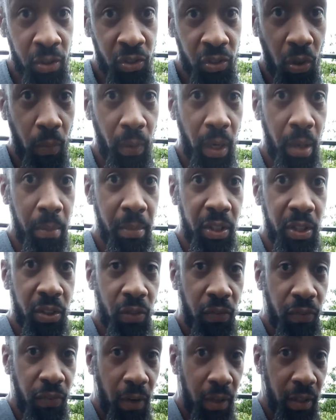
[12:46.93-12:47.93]
So what I'm gonna
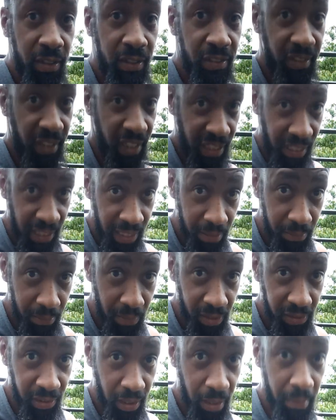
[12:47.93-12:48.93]
do first is the clean
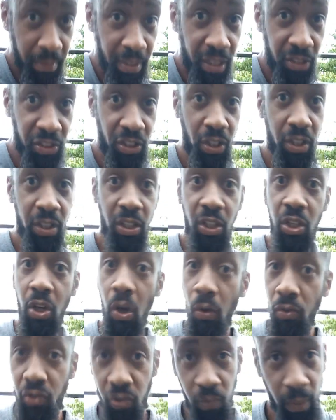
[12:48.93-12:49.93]
muscle up and to show you the
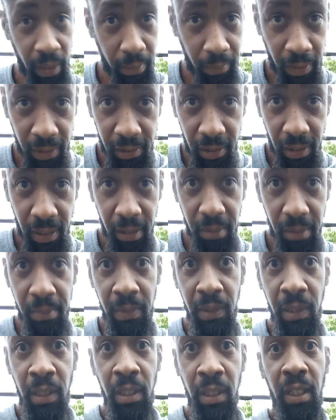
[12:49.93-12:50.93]
no swing muscle up,
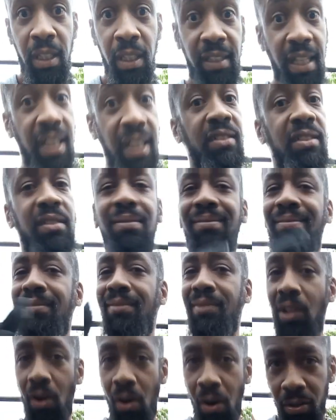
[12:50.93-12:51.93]
because that's
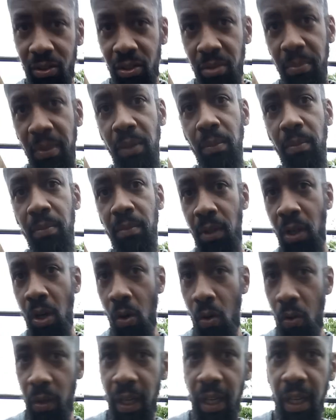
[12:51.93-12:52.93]
the ultimate
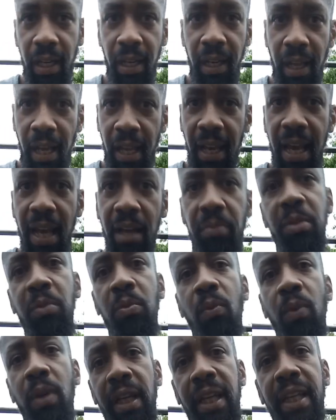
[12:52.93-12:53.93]
goal that a lot of
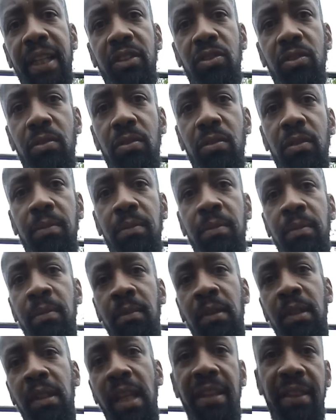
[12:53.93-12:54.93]
people want to get to.
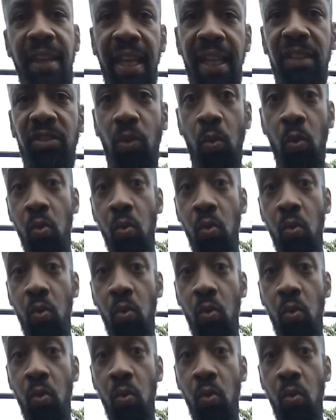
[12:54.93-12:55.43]
They think it's,